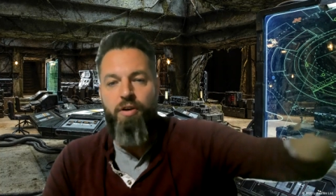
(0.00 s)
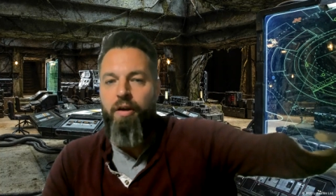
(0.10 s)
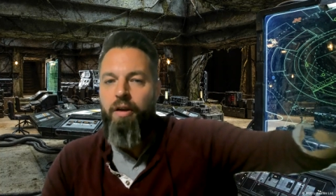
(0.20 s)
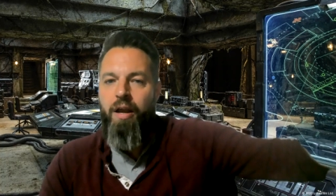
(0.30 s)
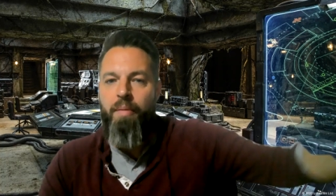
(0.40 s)

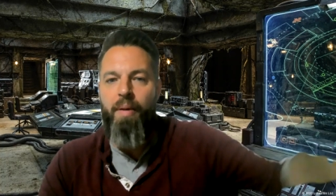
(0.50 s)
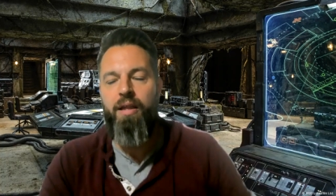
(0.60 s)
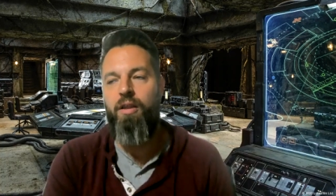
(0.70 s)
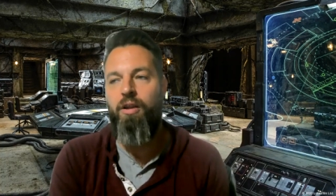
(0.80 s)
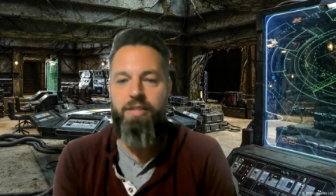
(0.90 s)
to anybody
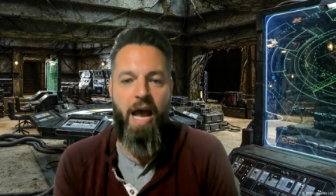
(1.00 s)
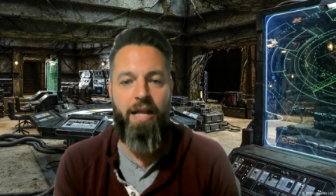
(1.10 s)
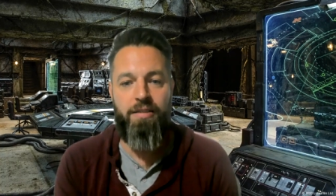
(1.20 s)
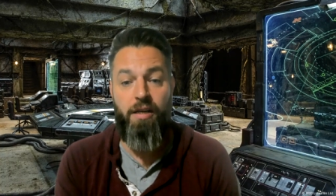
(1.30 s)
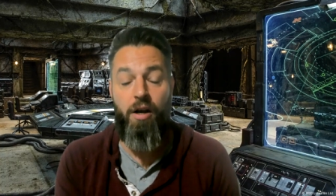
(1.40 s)
that looked at
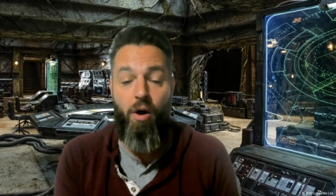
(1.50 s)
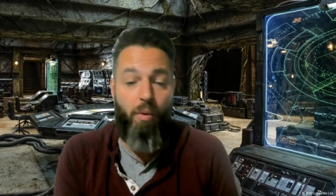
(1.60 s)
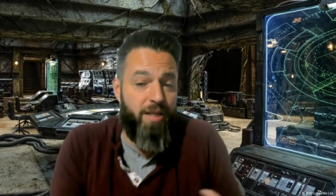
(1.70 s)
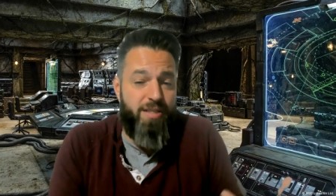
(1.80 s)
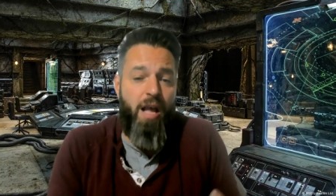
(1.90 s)
it and said, oh,
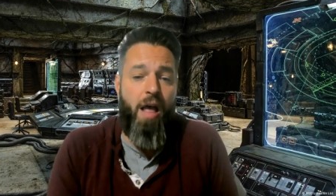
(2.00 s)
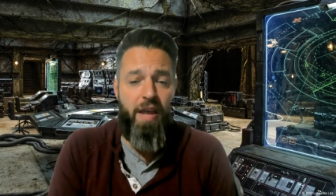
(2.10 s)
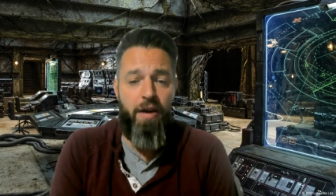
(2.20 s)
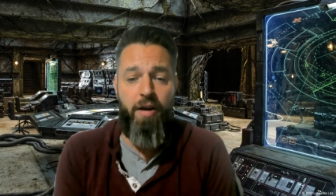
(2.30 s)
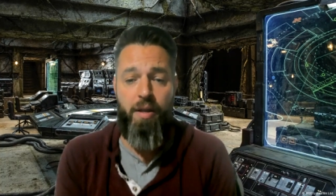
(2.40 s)
well, it's not
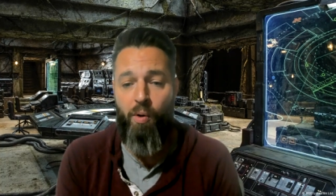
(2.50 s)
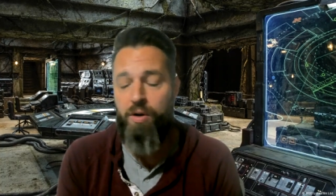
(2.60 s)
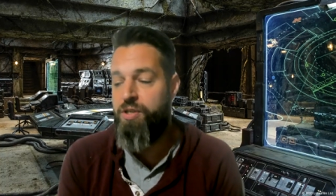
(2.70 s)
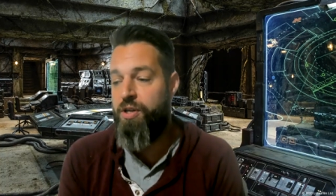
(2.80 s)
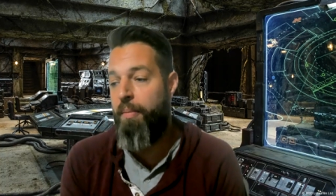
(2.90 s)
there
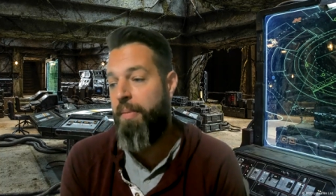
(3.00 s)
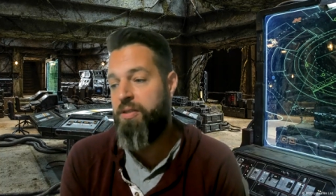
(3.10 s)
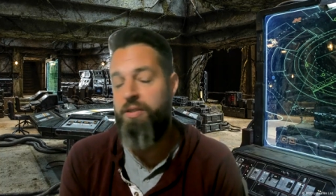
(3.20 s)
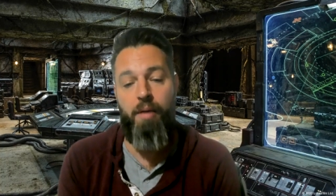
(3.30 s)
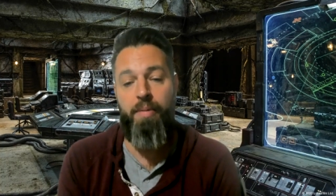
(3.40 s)
anymore, so it
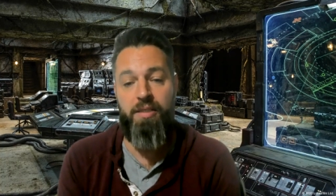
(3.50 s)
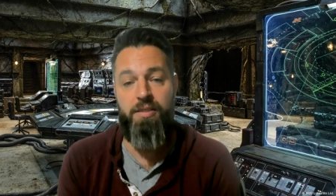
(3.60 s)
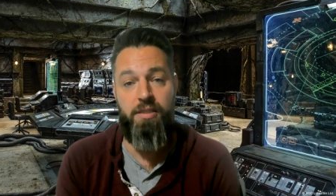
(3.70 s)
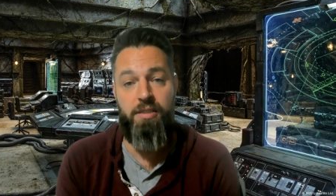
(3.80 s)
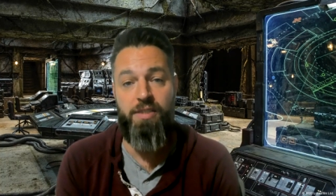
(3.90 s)
must not have been
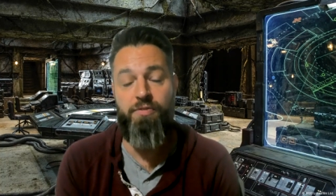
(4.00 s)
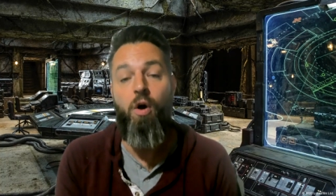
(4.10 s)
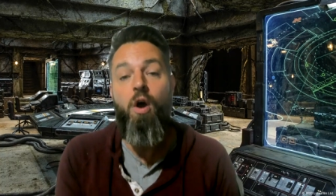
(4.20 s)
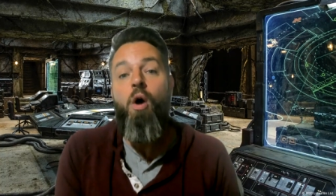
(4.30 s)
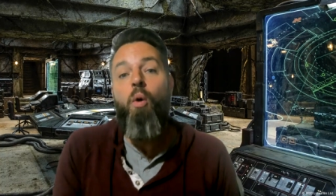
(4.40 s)
successful.
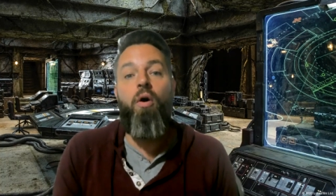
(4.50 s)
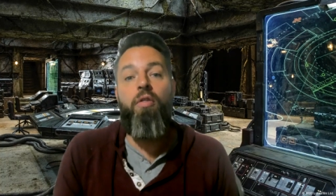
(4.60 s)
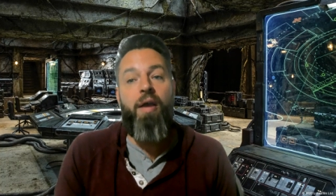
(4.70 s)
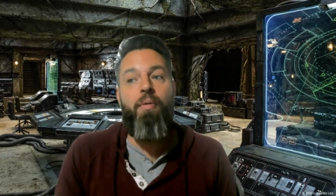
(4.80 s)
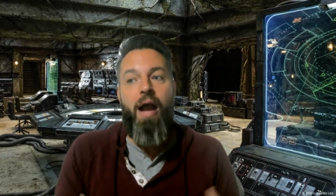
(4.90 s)
Well,
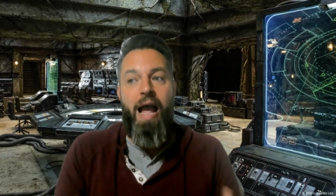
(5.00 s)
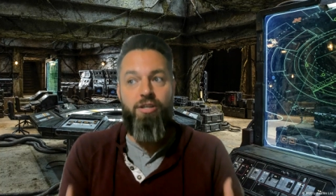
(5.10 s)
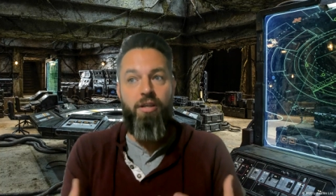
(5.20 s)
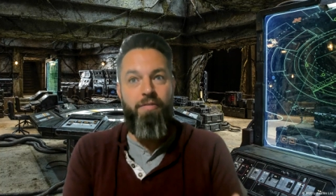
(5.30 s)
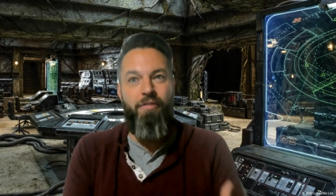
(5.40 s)
they were
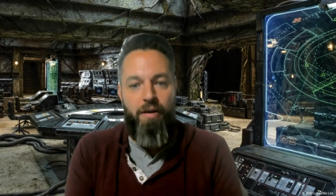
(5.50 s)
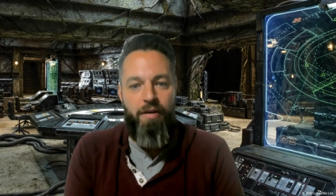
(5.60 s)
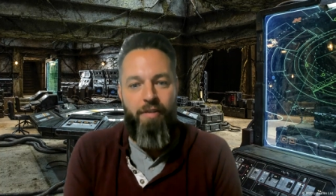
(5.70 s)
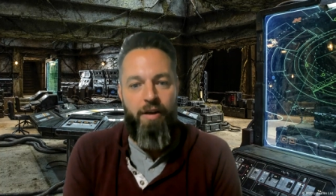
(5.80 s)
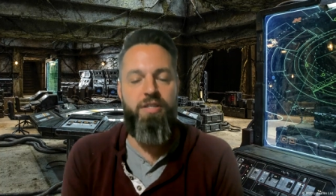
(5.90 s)
actually very,
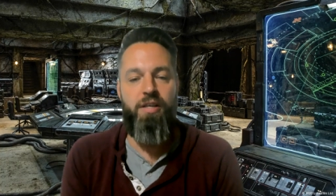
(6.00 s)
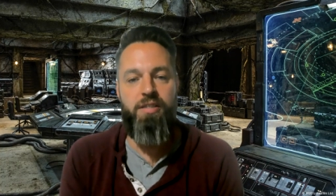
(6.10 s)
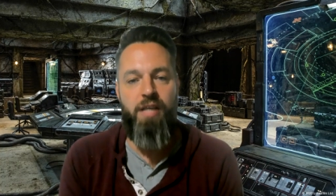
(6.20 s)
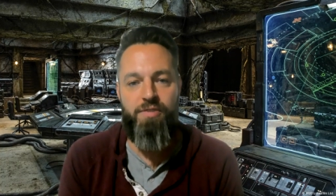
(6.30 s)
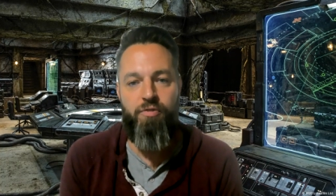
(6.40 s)
very
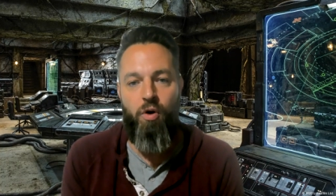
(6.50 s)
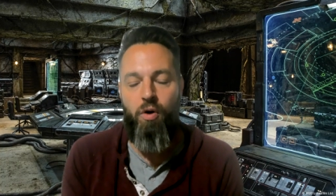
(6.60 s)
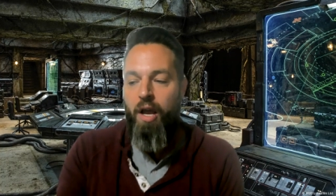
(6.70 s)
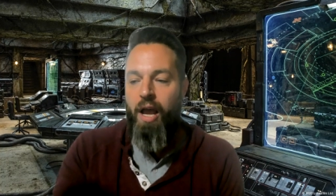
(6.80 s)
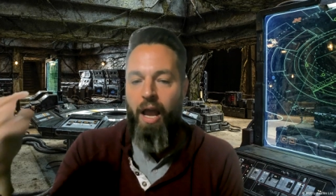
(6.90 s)

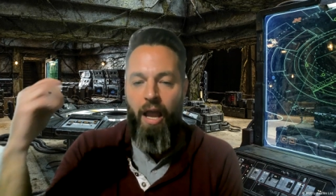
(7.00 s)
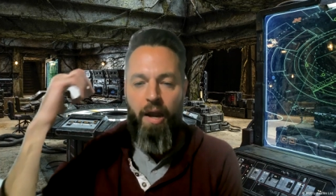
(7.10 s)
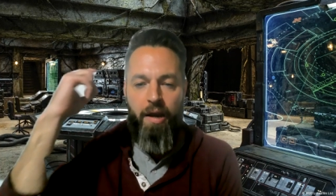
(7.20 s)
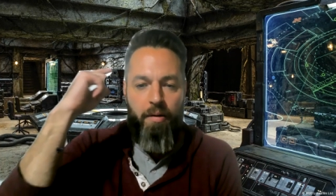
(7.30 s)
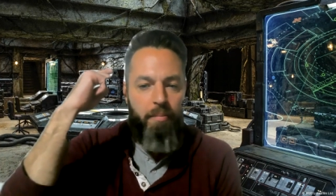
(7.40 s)
successful
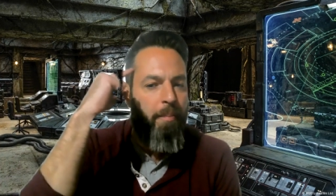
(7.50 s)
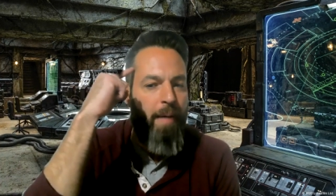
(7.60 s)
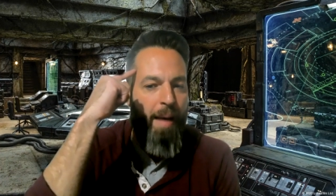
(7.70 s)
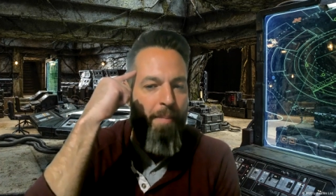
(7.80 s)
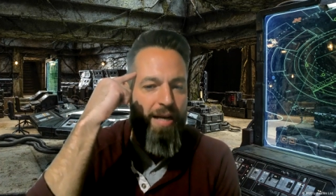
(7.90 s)
and
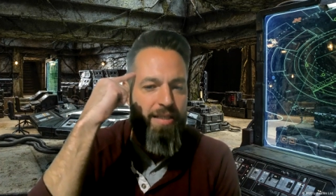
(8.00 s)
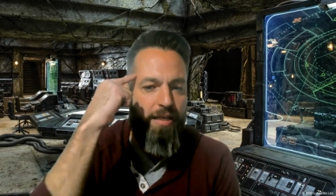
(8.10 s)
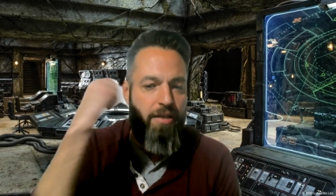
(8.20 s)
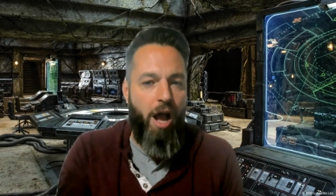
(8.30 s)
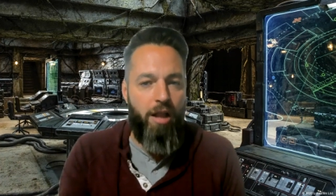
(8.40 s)
my mind
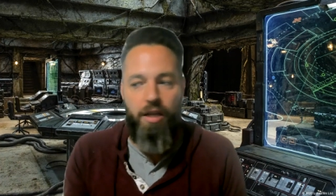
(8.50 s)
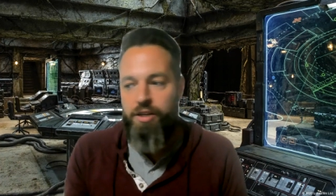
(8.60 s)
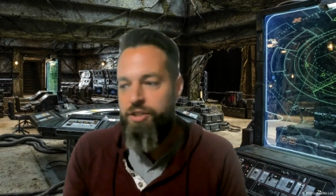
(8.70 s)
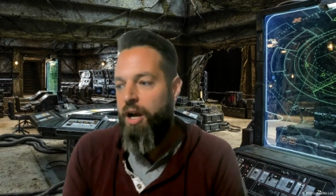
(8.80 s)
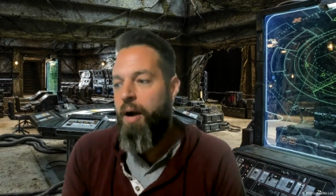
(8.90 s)
and
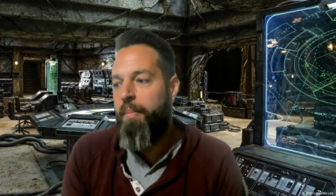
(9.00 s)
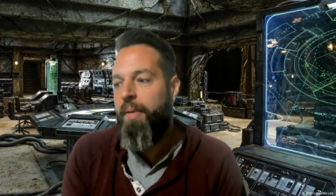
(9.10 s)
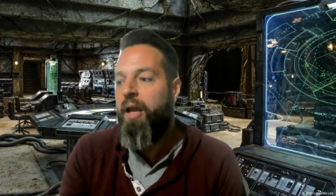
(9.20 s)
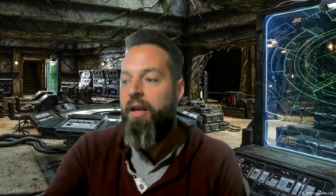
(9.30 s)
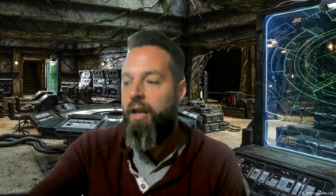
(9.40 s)
knowledge. Um,
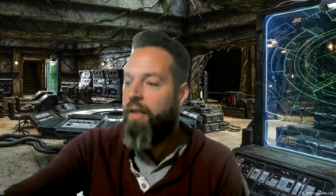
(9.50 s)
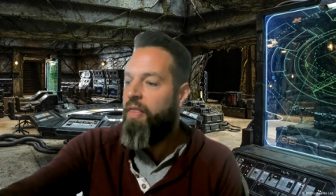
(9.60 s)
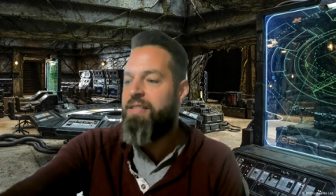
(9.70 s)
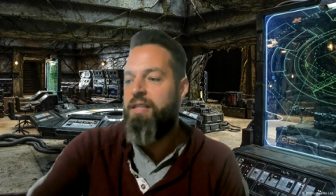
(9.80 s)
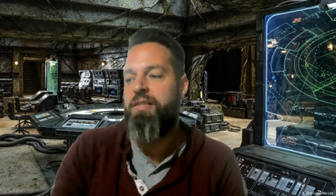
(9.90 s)
and, and
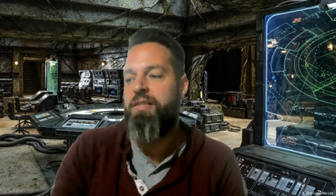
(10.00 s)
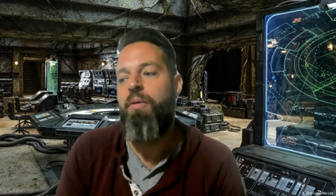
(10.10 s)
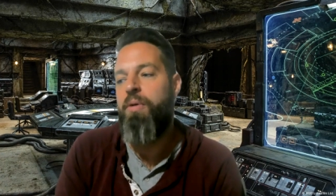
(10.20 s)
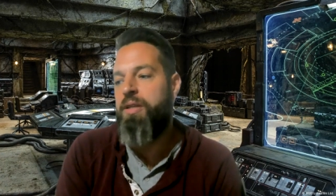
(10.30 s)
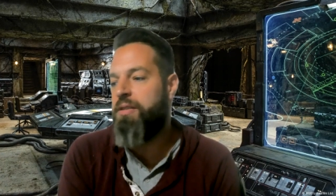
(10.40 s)
that's
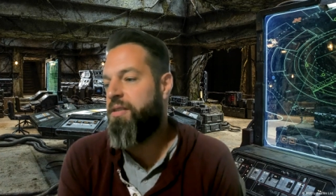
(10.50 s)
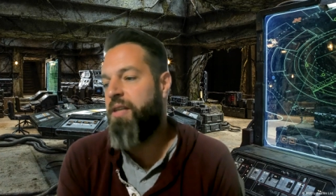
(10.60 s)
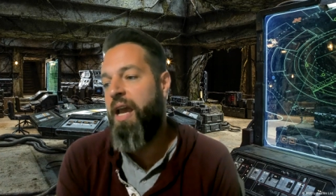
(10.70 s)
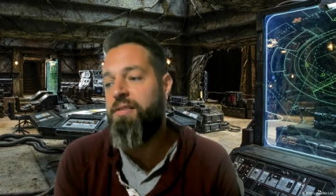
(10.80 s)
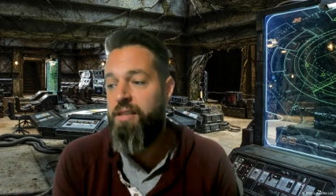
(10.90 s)
exactly what this is
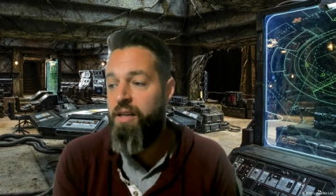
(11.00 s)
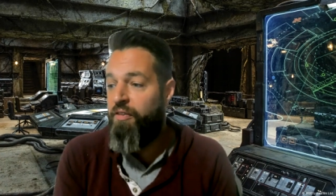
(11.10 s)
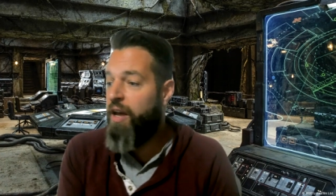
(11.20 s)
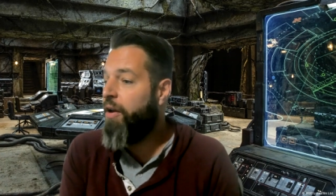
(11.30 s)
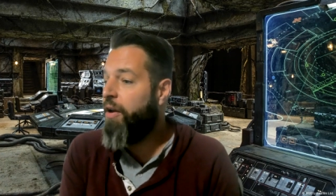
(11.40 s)
saying. See
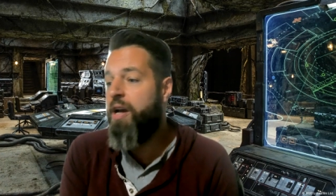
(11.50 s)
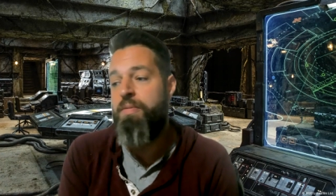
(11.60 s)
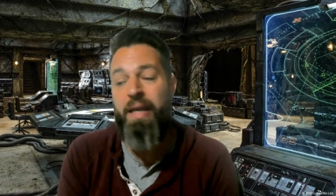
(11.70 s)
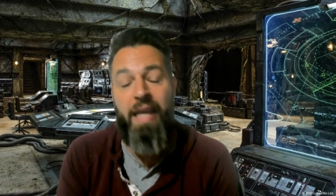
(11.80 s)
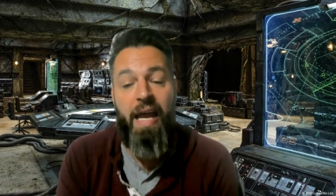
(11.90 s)
failure as a
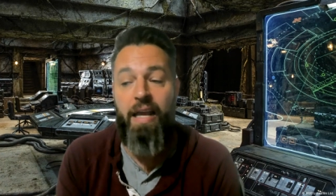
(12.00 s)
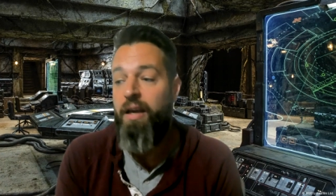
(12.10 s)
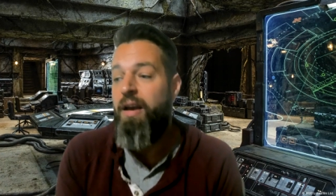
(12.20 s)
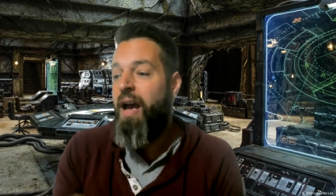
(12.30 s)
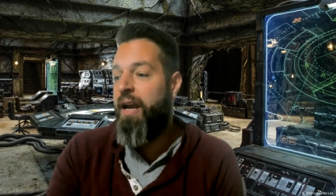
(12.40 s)
beginning
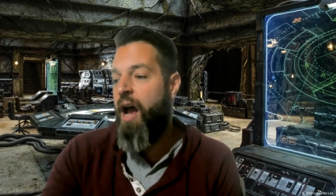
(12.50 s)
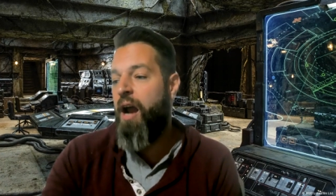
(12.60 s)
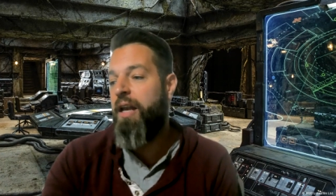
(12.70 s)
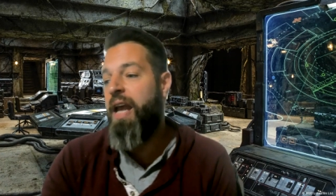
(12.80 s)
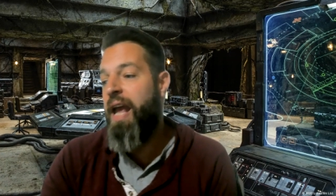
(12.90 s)
and
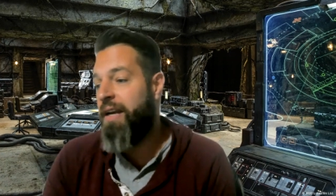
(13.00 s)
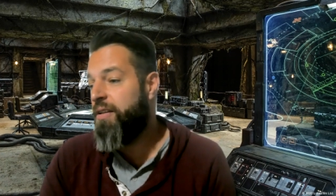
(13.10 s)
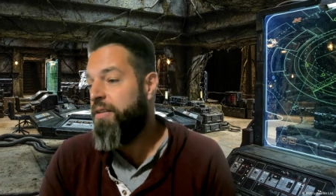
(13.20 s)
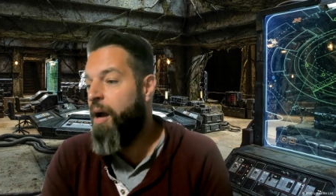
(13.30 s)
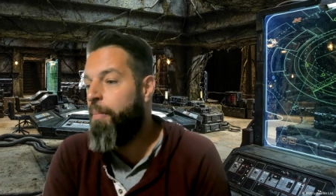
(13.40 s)
not an end.
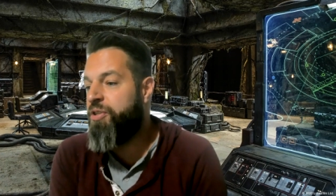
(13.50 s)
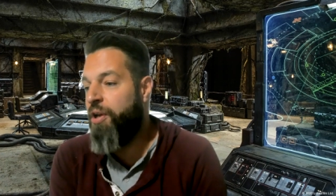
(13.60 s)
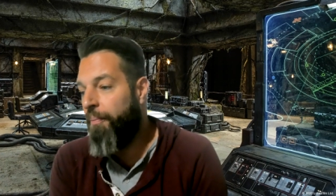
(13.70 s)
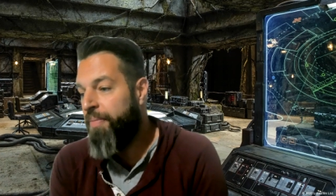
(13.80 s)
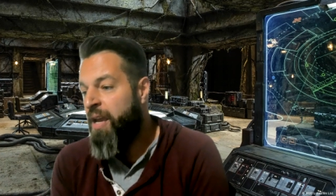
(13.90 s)
Number
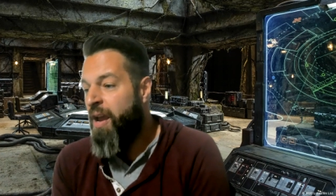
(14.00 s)
two,